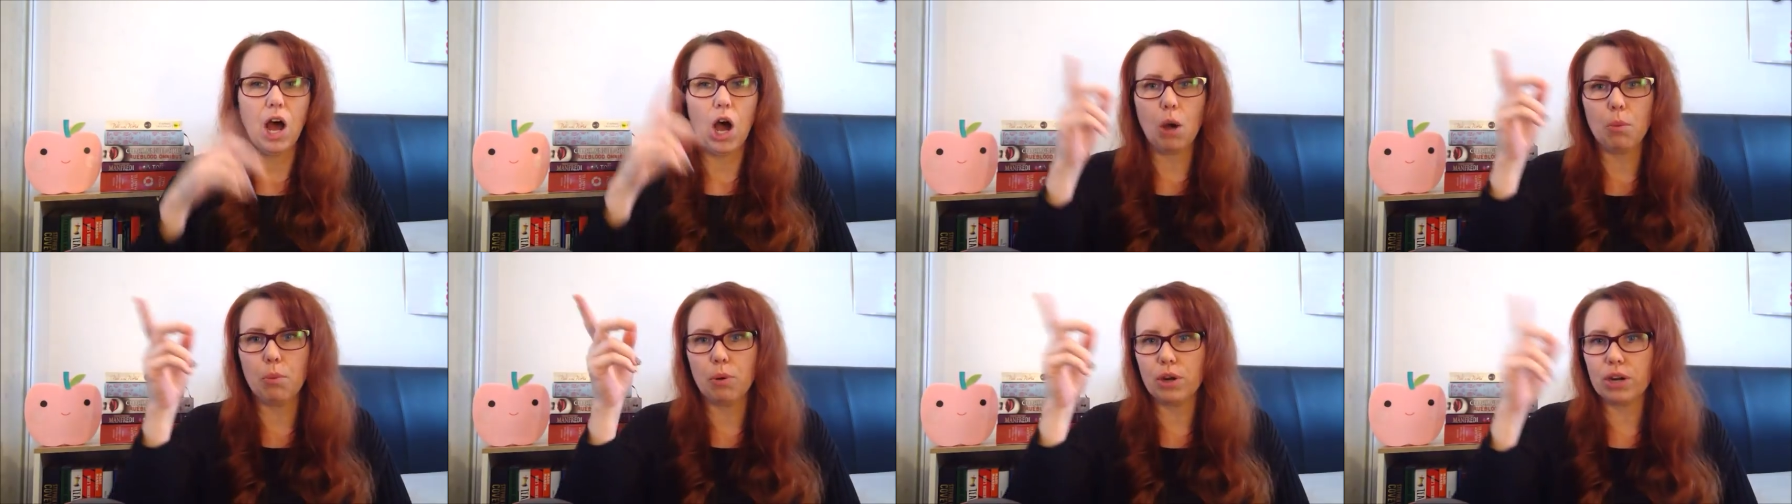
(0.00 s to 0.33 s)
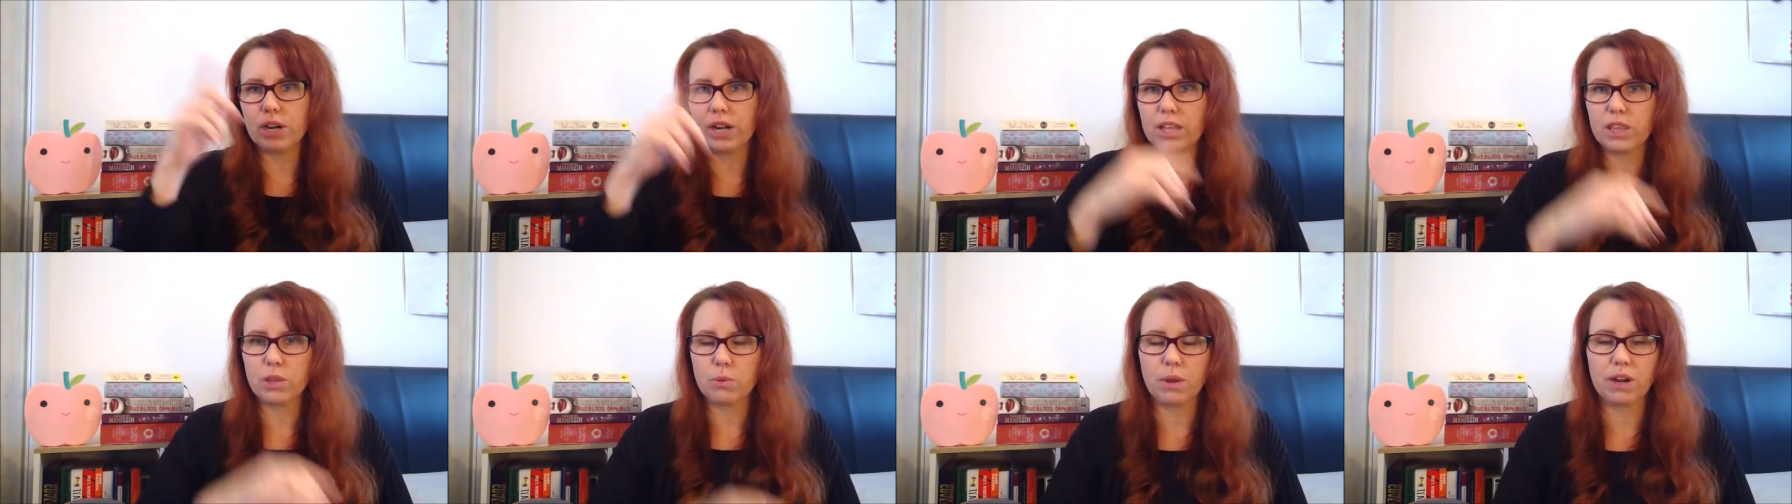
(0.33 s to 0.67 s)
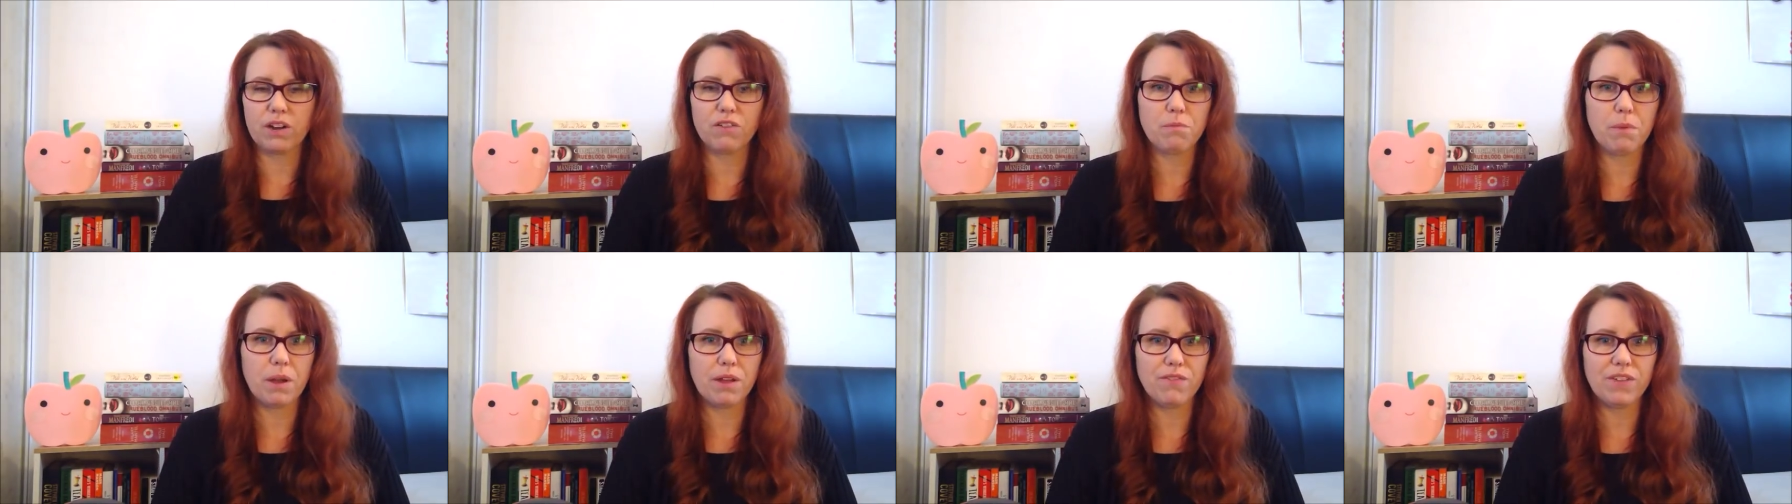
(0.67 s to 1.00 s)
I'll put another
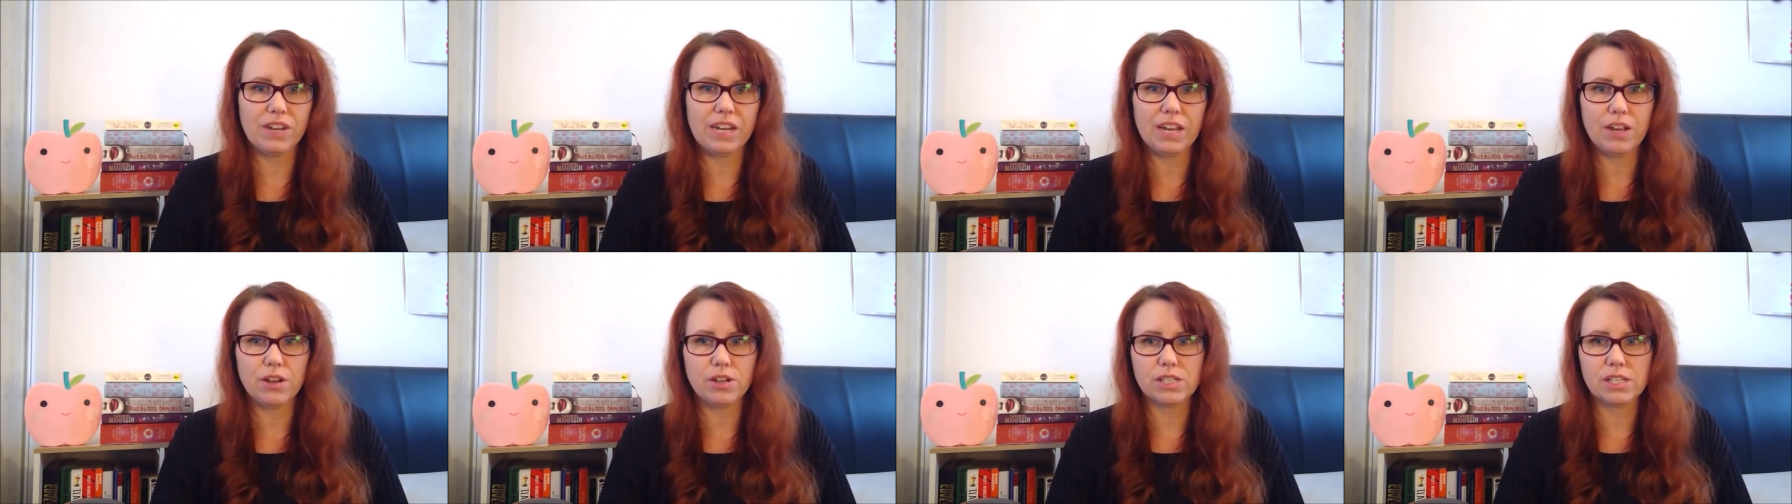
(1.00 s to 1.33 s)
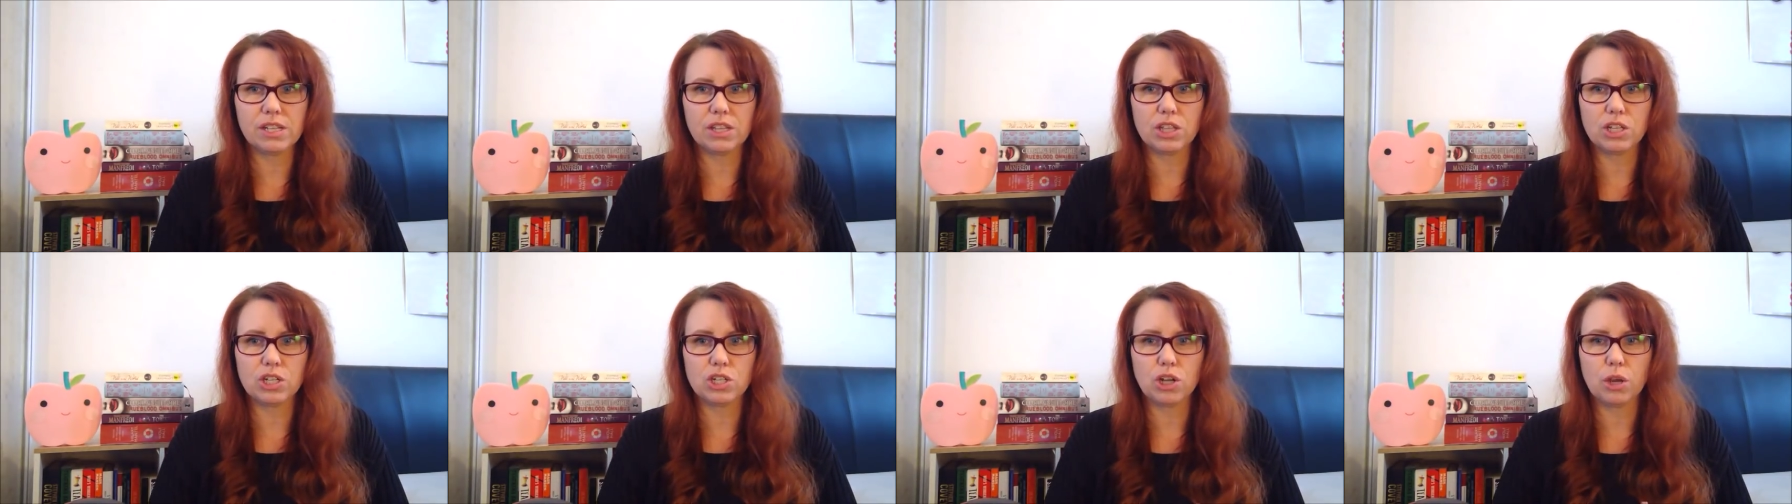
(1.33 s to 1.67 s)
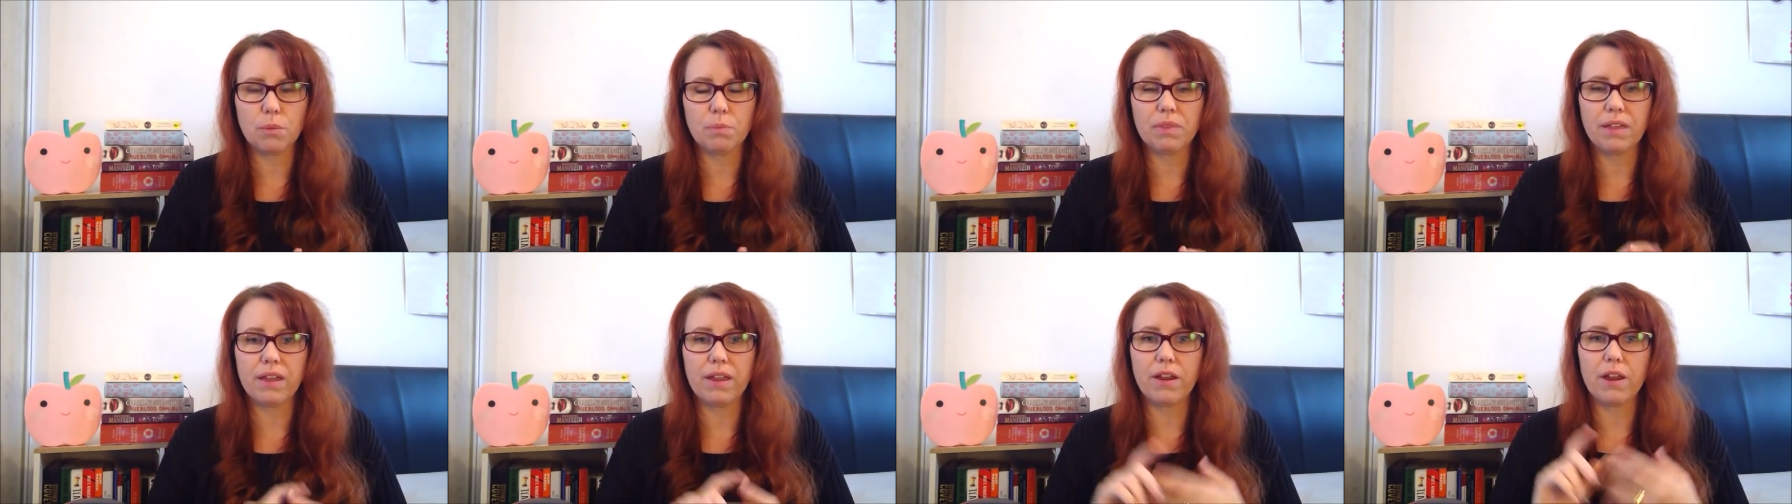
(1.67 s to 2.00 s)
one of my videos at the
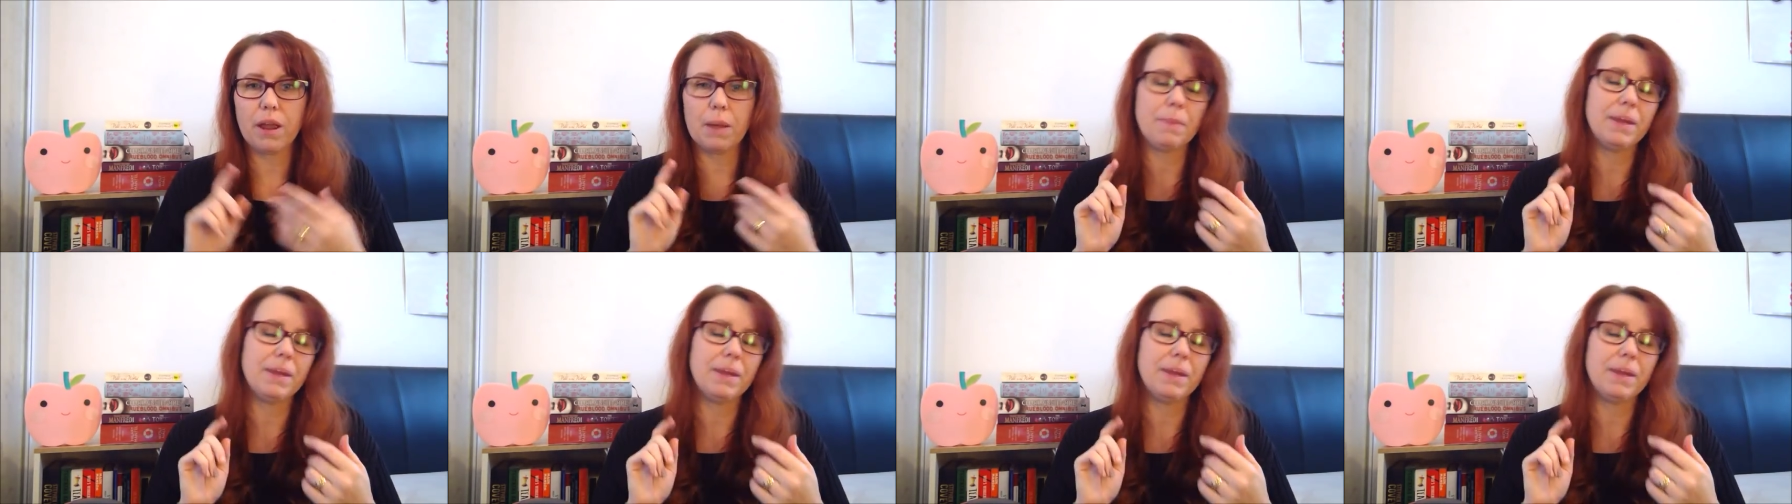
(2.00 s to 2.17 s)
top there,